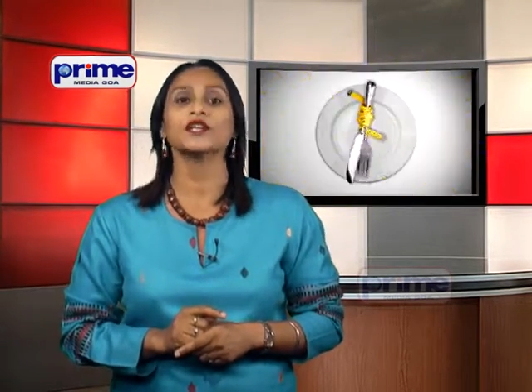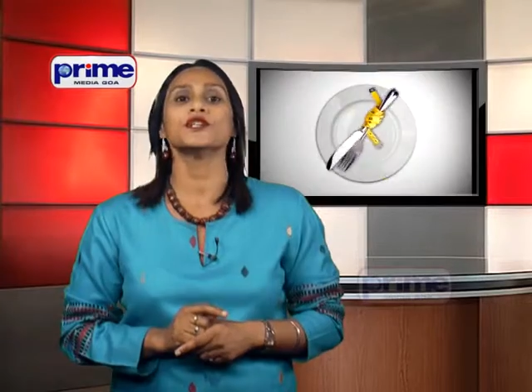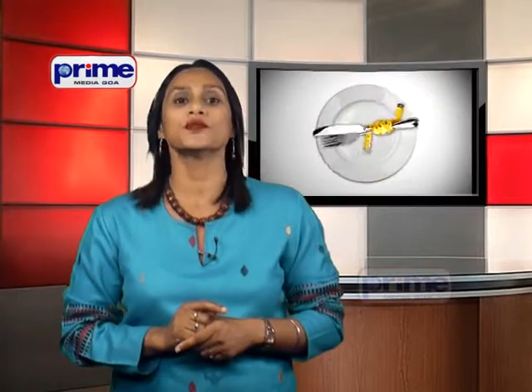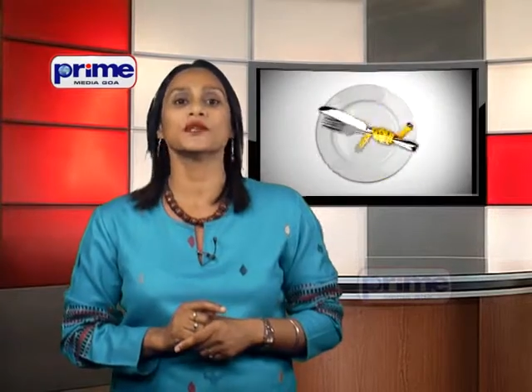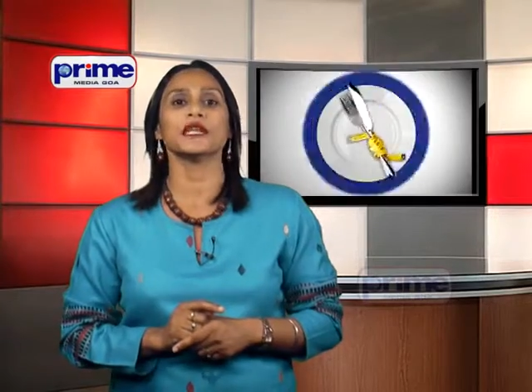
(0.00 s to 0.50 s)

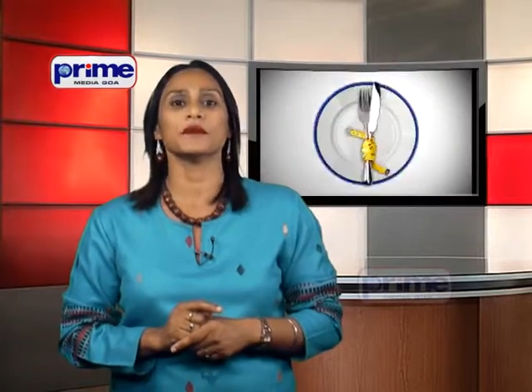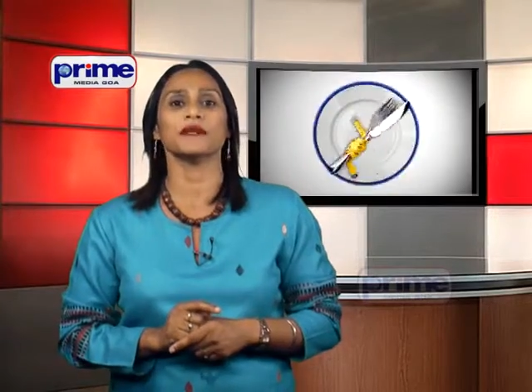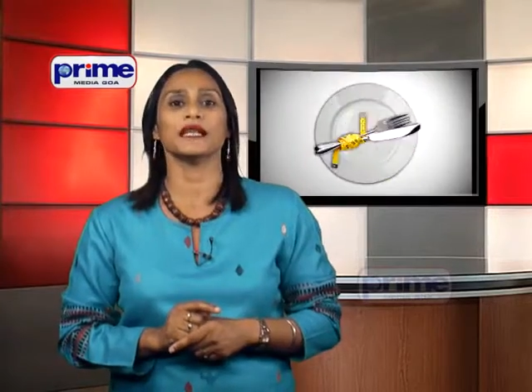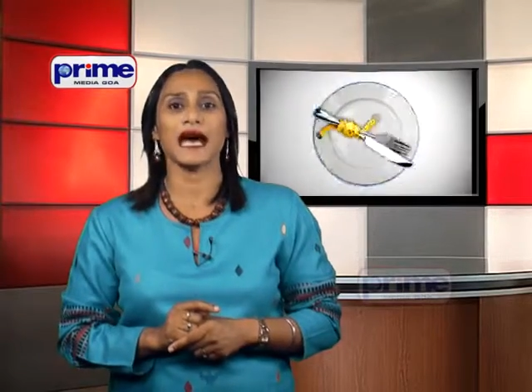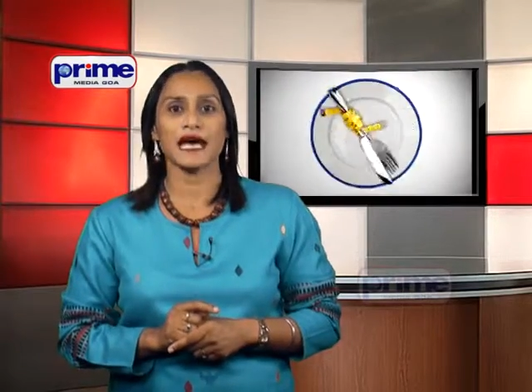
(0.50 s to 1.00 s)
to
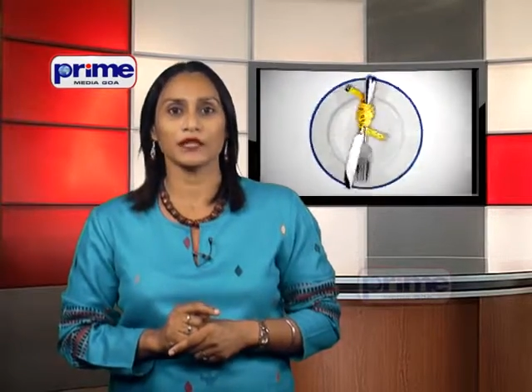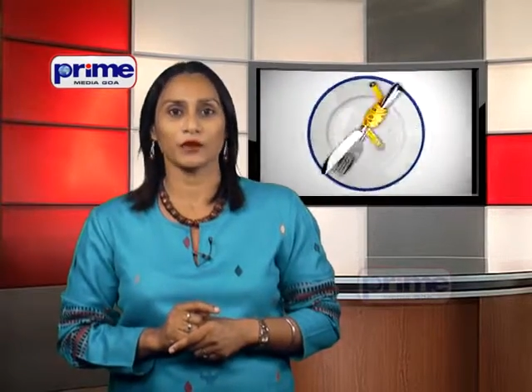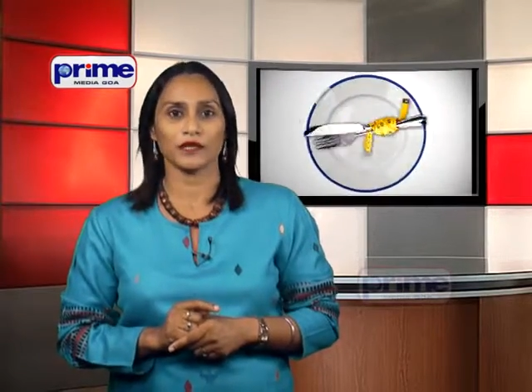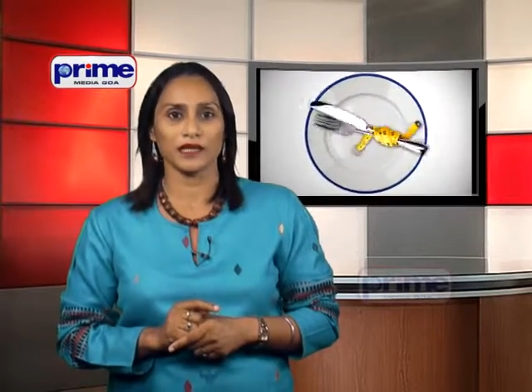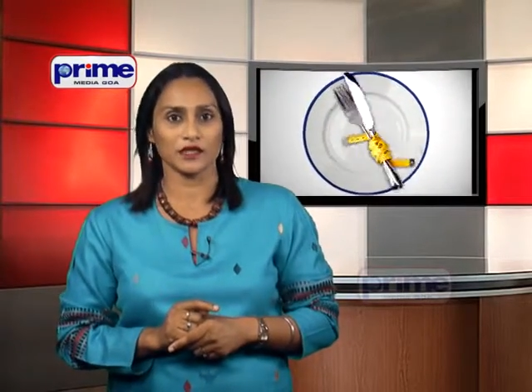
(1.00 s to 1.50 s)
enable
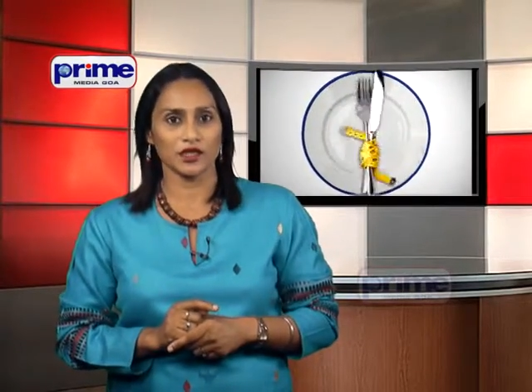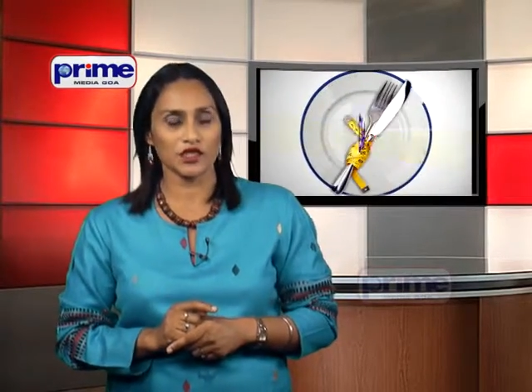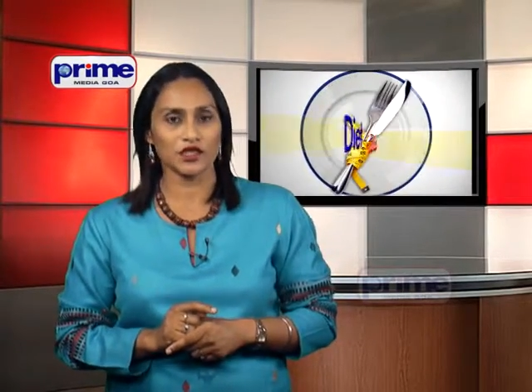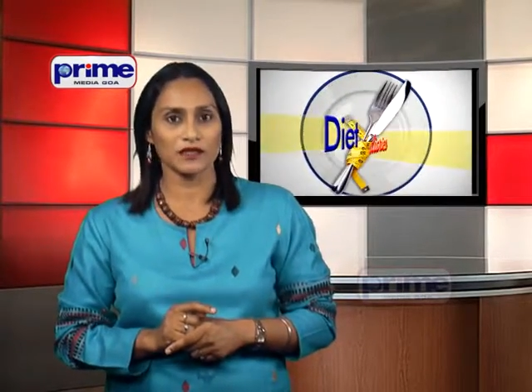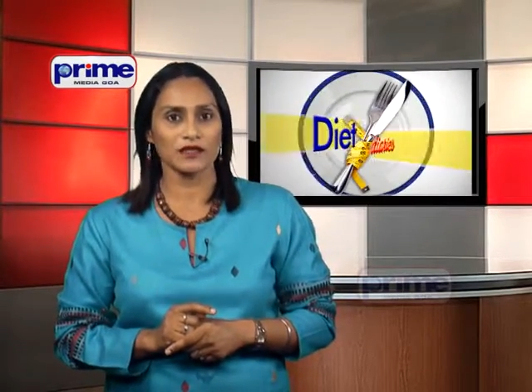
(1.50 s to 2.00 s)
adequate
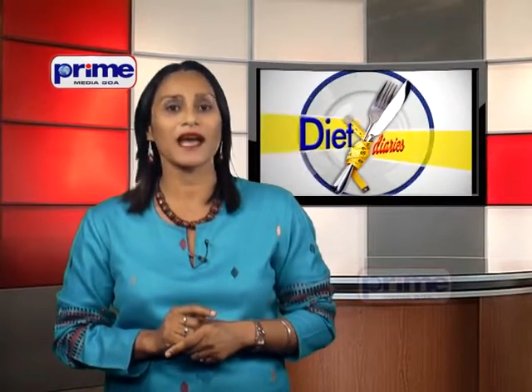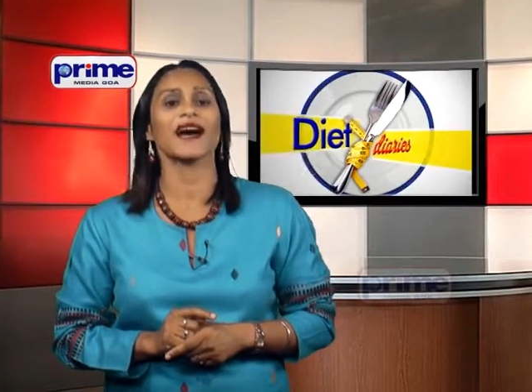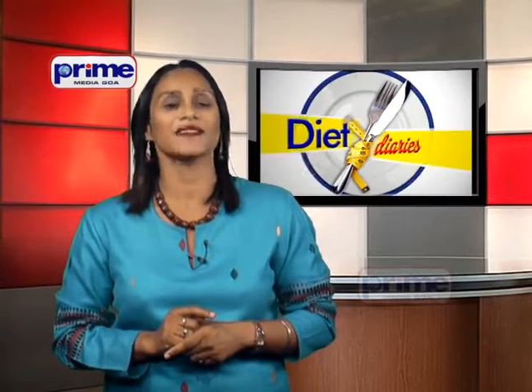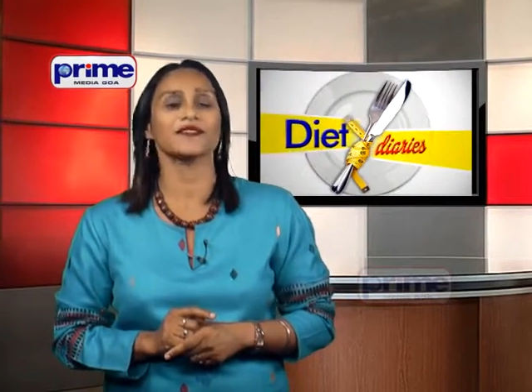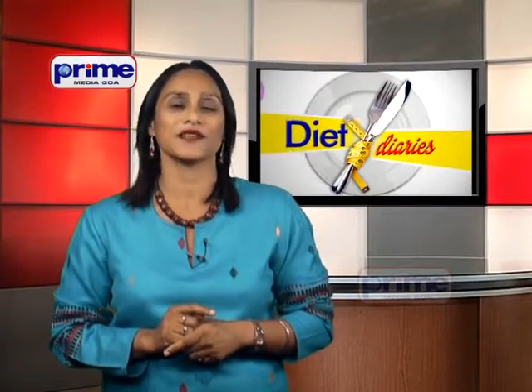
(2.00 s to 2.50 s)
digestion
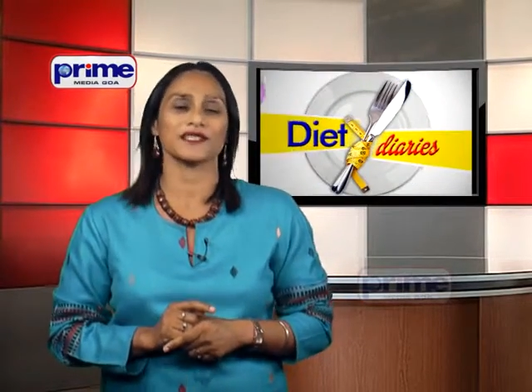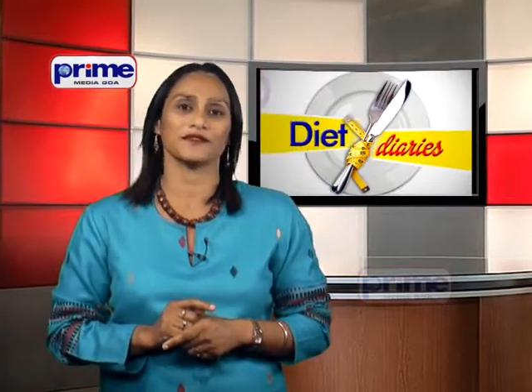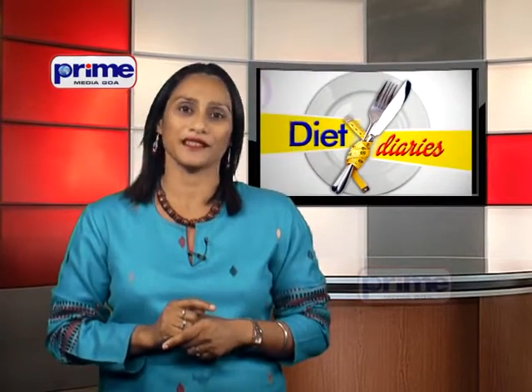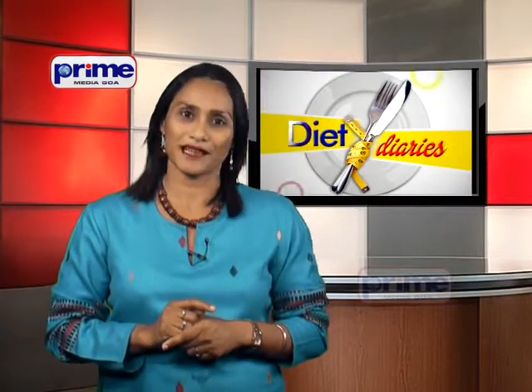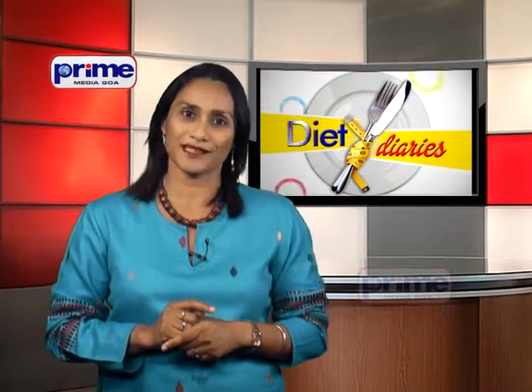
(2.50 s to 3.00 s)
and a
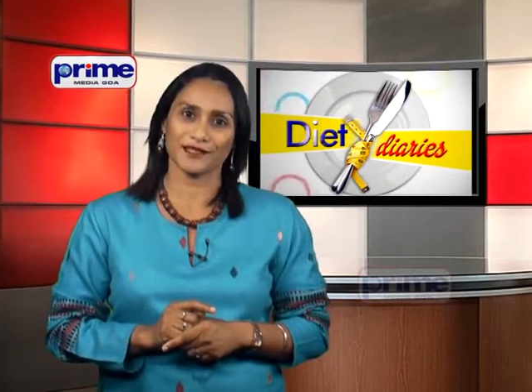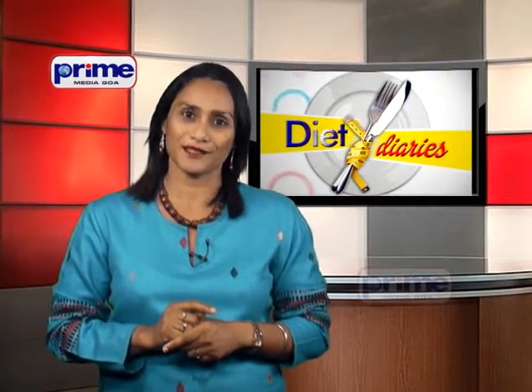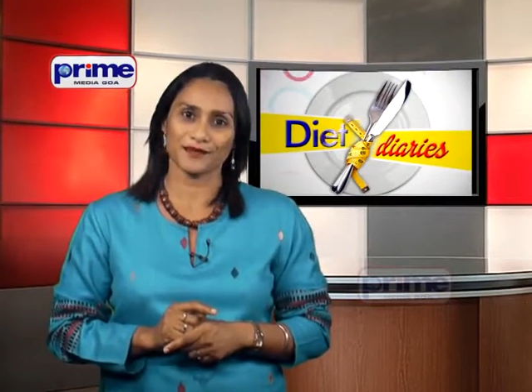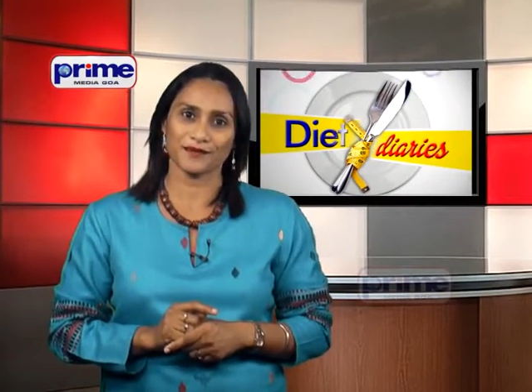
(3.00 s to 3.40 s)
restful night.